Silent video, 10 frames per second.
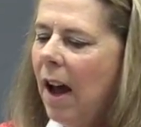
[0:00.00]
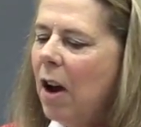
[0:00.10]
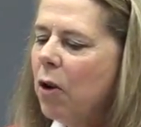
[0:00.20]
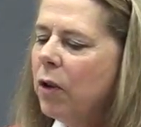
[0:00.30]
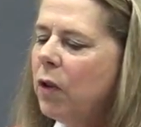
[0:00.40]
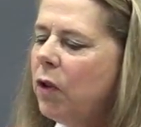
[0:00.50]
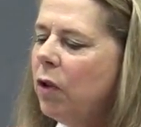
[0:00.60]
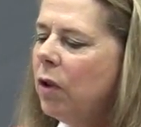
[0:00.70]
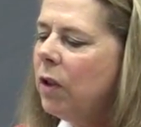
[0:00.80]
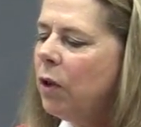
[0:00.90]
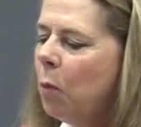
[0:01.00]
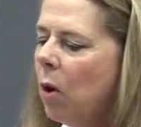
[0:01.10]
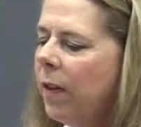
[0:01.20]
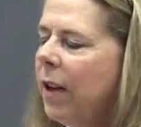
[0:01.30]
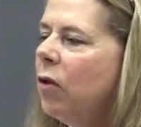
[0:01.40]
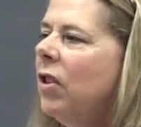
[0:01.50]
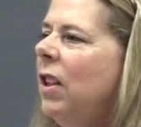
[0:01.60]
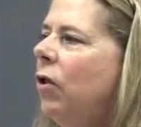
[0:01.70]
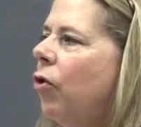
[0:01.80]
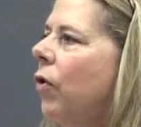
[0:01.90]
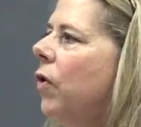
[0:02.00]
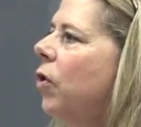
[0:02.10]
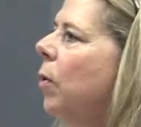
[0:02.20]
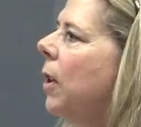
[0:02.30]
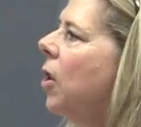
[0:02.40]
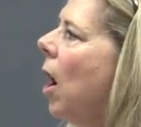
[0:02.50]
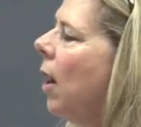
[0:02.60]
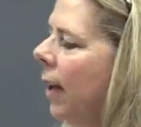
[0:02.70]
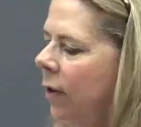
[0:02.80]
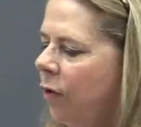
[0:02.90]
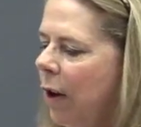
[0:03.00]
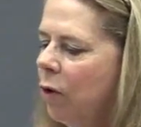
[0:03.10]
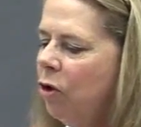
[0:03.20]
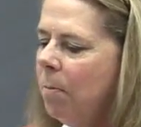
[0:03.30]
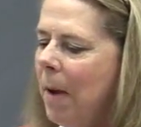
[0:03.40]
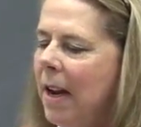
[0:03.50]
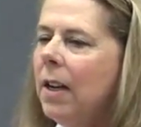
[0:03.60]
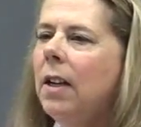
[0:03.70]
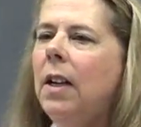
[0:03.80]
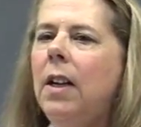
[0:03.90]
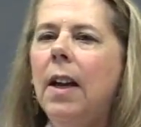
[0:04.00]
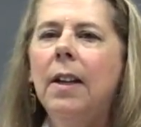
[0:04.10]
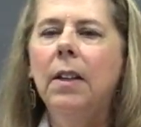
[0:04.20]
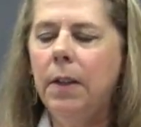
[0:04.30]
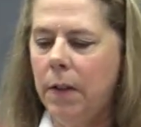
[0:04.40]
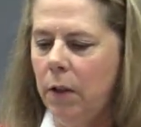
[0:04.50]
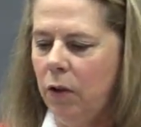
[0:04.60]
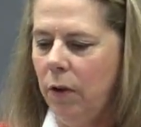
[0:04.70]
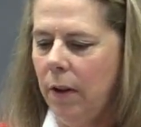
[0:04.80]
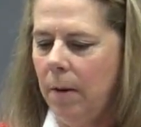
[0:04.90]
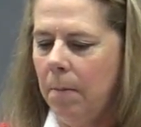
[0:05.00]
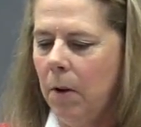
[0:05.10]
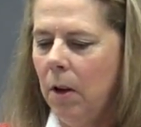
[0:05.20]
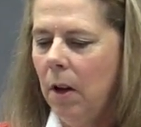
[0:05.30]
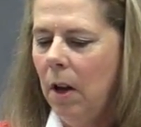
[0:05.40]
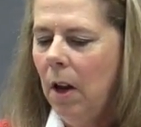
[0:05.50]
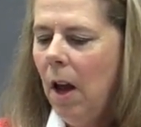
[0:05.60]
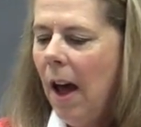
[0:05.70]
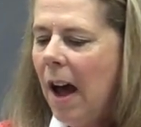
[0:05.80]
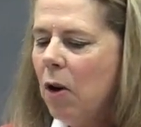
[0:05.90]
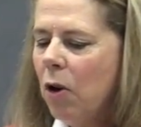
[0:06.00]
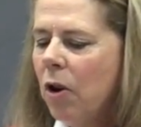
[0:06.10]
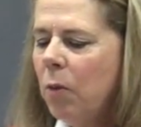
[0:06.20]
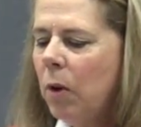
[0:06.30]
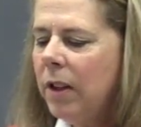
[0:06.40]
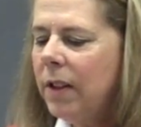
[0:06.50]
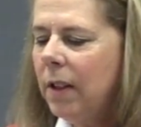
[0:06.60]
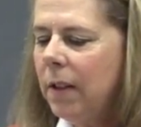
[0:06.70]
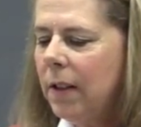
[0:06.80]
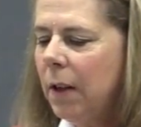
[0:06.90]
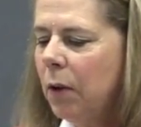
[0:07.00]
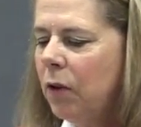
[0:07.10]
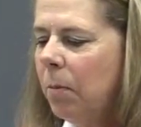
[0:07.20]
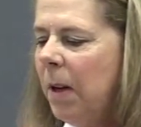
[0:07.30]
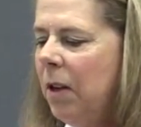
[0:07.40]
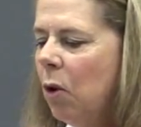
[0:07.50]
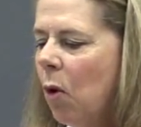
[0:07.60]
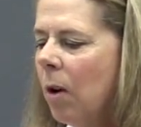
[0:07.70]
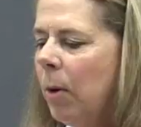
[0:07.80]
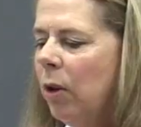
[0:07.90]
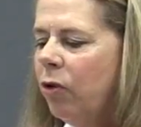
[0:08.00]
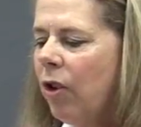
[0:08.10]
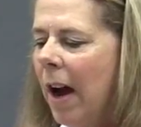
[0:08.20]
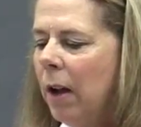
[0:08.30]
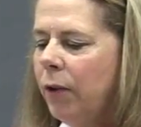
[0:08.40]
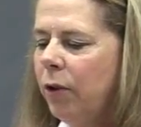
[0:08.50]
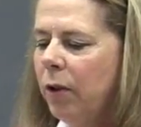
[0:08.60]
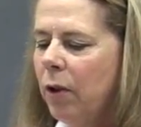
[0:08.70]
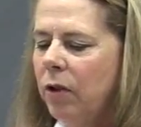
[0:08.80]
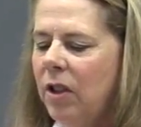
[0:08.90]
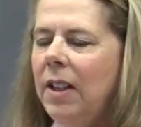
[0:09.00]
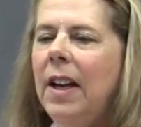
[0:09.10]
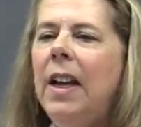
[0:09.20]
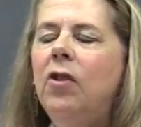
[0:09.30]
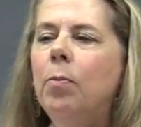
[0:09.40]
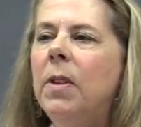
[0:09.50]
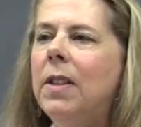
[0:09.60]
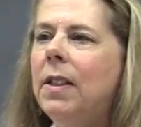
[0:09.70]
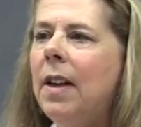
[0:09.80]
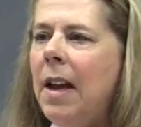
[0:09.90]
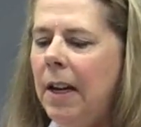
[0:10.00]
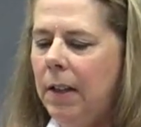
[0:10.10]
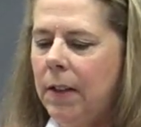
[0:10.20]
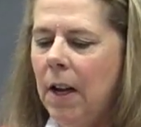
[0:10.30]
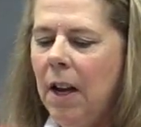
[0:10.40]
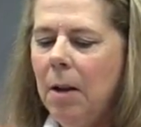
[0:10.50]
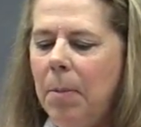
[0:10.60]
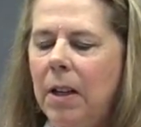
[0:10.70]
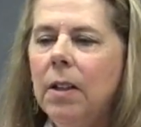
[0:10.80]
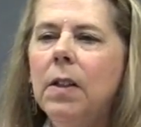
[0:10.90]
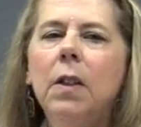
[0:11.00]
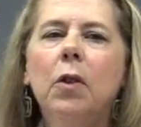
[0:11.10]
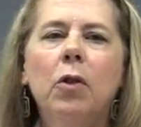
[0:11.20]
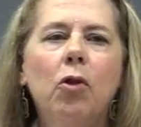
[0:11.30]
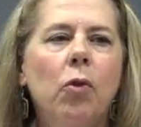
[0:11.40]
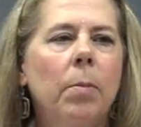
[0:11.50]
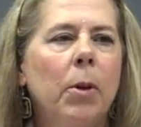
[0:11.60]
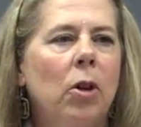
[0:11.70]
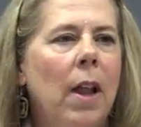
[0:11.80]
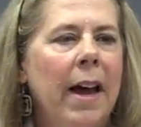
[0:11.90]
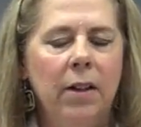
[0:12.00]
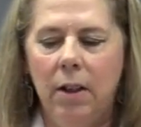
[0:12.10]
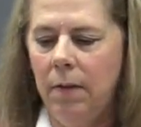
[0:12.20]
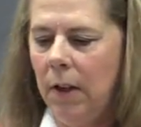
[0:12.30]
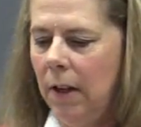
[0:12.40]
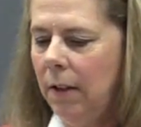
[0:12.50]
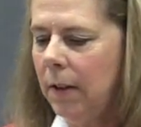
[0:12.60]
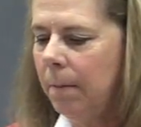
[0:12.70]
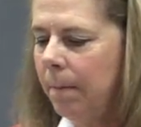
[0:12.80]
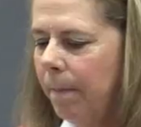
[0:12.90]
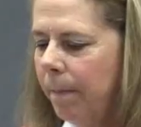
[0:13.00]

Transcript: I heard students who want their teachers to acknowledge their humanity and listen to them. I heard what is considered to be normal childhood or teenage mistakes be considered criminal activities.